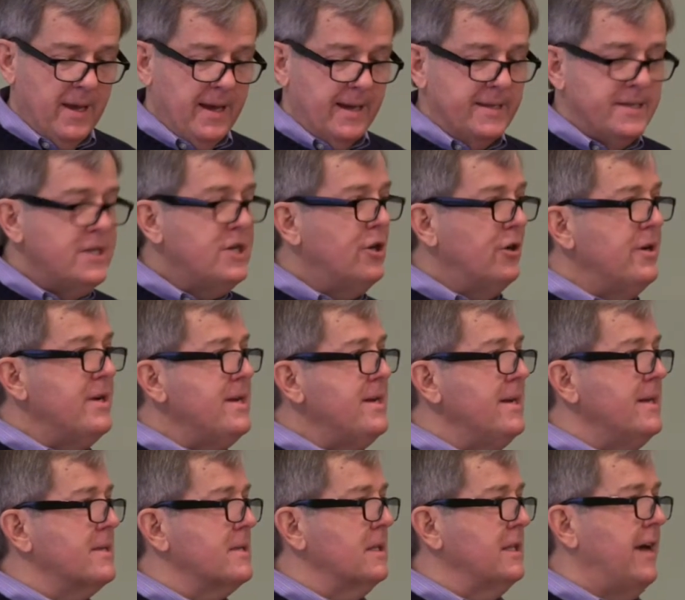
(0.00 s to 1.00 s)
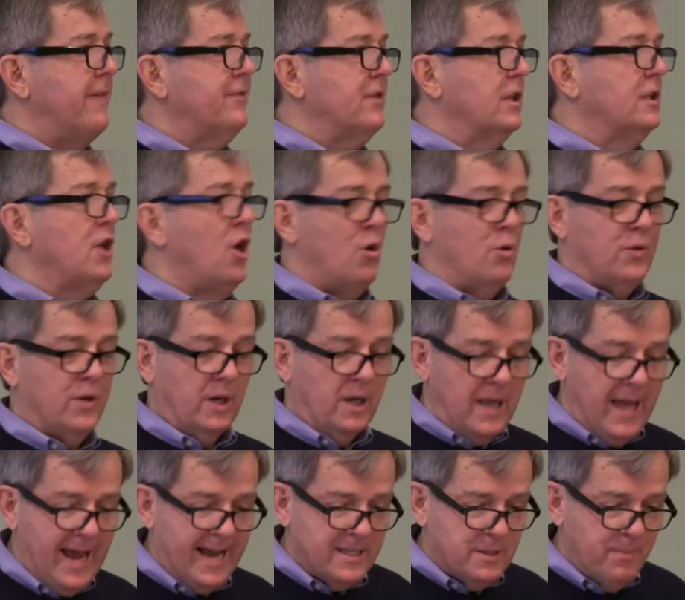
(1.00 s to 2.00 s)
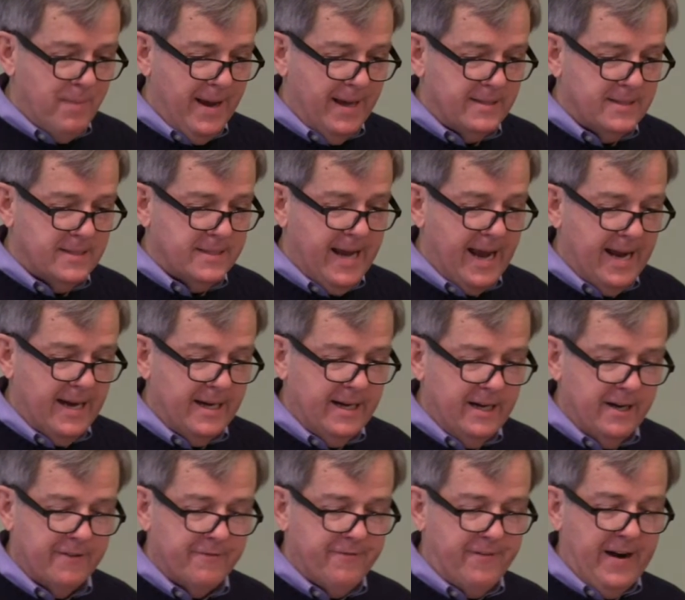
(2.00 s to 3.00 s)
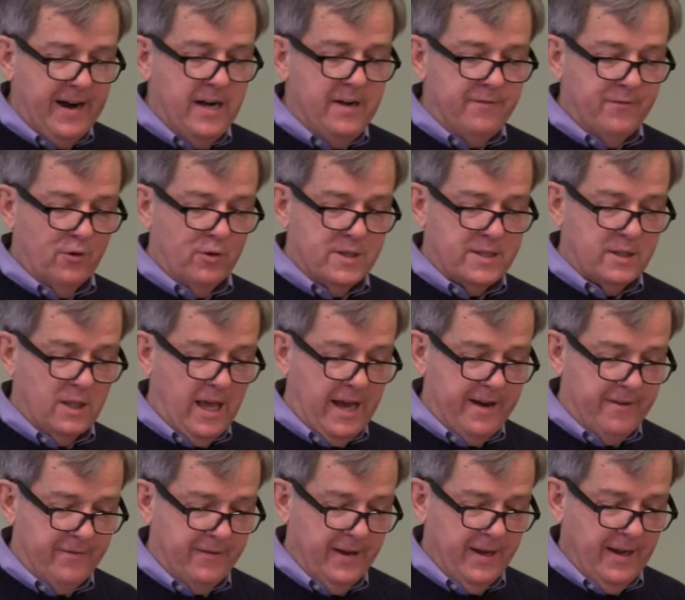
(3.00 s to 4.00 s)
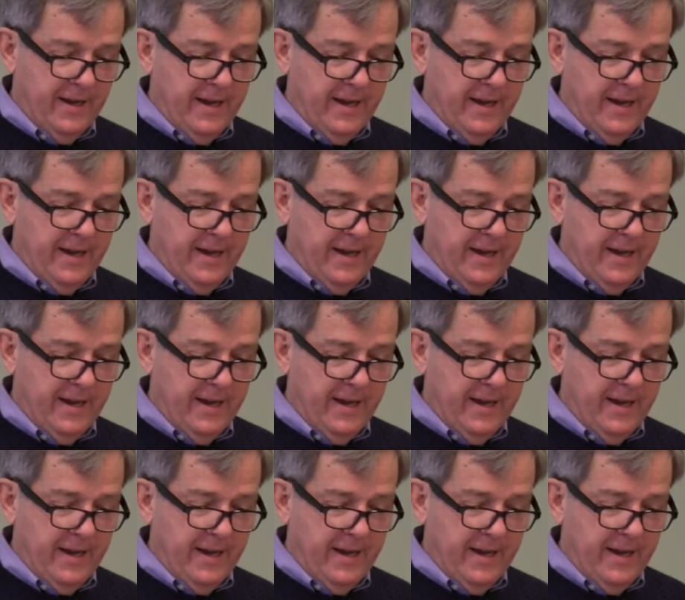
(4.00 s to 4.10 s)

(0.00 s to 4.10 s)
And Tirian is left alone, the last man standing and fighting for his life.